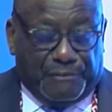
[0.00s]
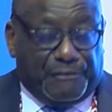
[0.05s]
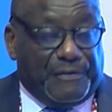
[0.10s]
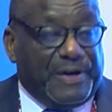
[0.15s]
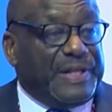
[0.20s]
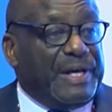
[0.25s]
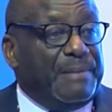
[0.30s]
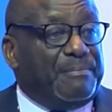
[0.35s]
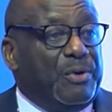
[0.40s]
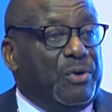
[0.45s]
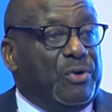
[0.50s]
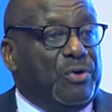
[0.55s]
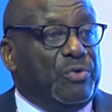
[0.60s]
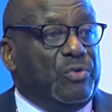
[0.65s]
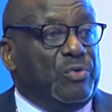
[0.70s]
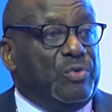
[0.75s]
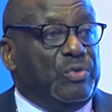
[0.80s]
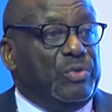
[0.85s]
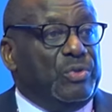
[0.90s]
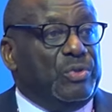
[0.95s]

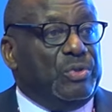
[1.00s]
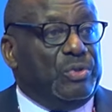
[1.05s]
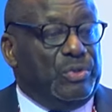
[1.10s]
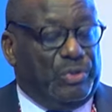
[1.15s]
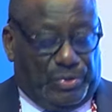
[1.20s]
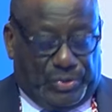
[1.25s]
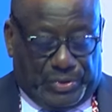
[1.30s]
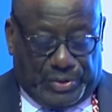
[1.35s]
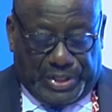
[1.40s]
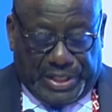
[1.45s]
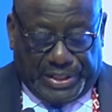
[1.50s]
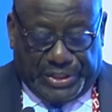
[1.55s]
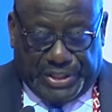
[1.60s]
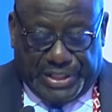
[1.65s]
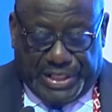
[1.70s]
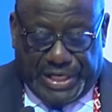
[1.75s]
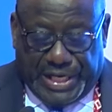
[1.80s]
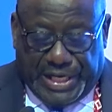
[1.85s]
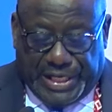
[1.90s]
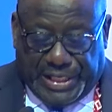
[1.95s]
Furthermore, there is
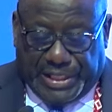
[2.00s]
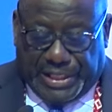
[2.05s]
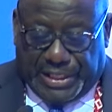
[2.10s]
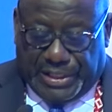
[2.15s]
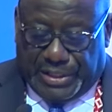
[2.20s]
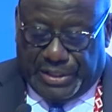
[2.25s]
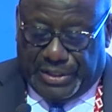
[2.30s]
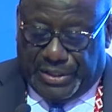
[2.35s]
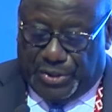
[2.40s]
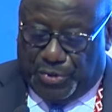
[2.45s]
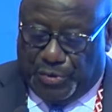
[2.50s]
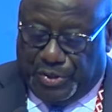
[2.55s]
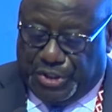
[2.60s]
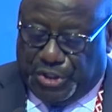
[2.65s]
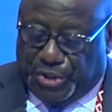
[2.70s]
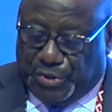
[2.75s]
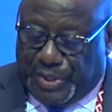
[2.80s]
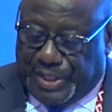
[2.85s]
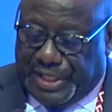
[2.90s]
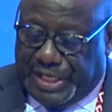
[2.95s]
need to
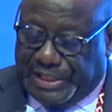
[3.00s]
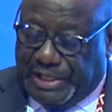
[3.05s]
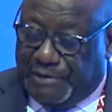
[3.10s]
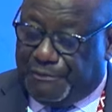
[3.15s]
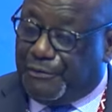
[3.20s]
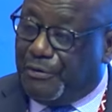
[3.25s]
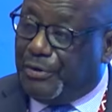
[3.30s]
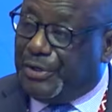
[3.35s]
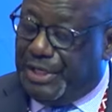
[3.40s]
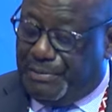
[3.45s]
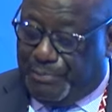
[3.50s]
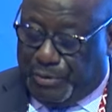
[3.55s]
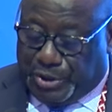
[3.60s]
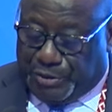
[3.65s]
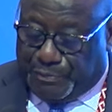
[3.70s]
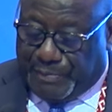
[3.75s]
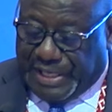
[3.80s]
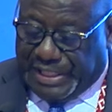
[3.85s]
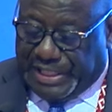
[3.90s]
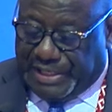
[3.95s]
ensure that affordable
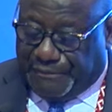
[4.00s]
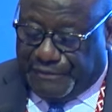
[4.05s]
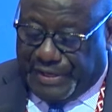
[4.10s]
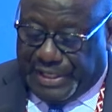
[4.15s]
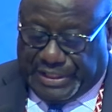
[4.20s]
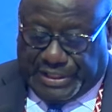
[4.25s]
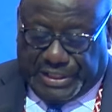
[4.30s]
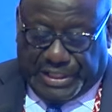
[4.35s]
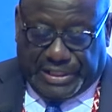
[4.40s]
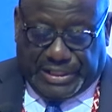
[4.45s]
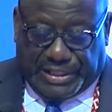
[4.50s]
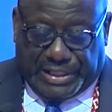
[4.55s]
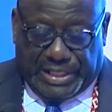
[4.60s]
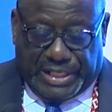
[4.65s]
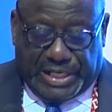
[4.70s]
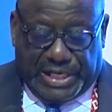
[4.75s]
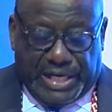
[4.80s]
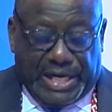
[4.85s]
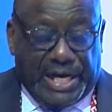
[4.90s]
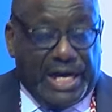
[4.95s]
smart devices
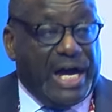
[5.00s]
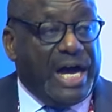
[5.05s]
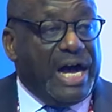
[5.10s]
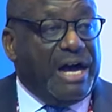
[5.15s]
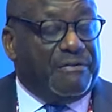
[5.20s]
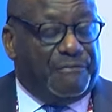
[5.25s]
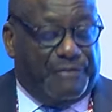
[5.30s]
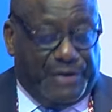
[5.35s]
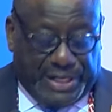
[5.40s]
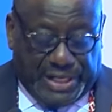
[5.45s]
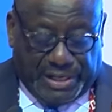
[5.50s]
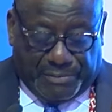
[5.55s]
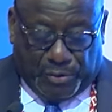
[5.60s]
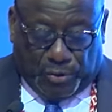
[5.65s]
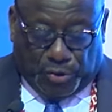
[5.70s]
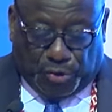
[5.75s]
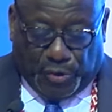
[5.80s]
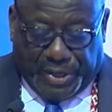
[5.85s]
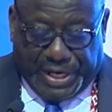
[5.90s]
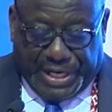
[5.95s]
are
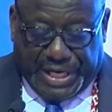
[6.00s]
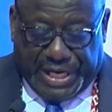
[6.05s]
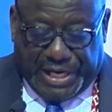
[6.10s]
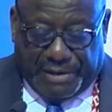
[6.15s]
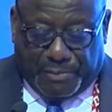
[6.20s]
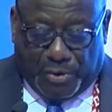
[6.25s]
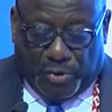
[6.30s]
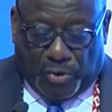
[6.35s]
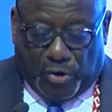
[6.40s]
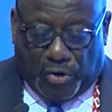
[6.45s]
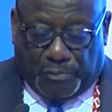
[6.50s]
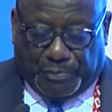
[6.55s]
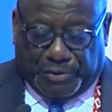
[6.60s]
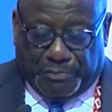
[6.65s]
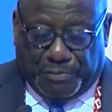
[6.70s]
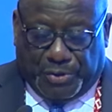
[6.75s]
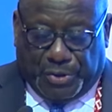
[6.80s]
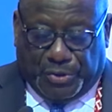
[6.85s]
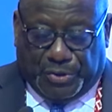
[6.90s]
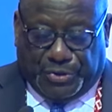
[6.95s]
available to enable
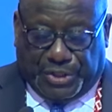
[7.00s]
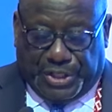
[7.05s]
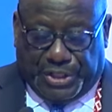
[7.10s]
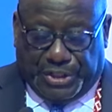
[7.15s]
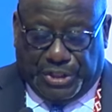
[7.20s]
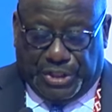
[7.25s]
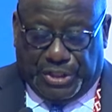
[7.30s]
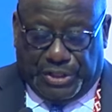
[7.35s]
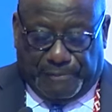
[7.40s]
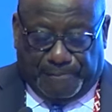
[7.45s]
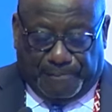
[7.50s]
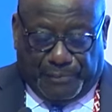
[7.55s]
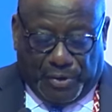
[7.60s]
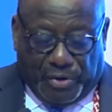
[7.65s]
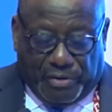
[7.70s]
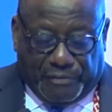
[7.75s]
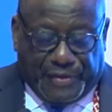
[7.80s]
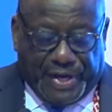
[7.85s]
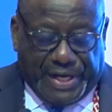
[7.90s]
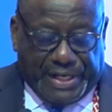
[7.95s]
optimal usage
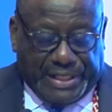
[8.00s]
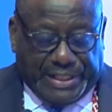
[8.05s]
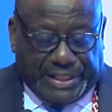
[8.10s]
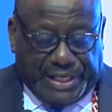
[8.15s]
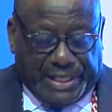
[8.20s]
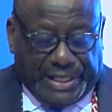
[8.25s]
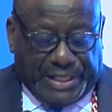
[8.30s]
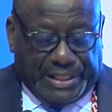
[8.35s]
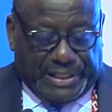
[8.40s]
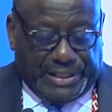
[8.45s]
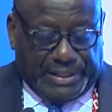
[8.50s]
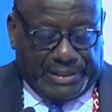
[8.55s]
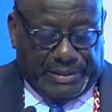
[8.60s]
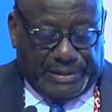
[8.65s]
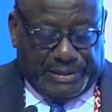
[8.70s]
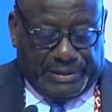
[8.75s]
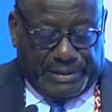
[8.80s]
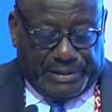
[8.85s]
of the internet.